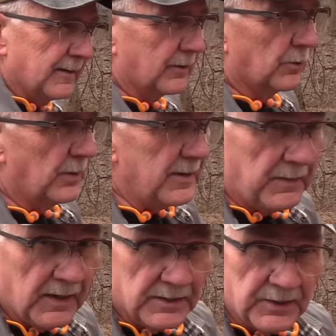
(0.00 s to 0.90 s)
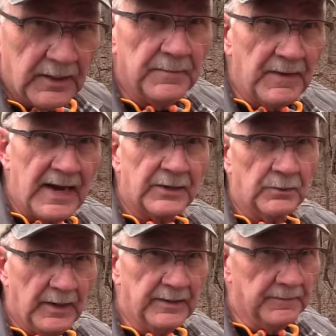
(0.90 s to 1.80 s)
and creepy as you get back to
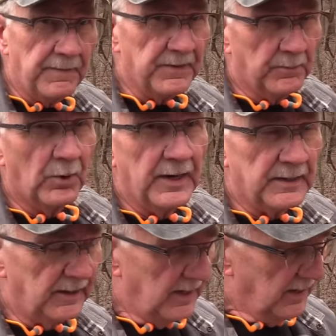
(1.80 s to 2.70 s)
ready to break.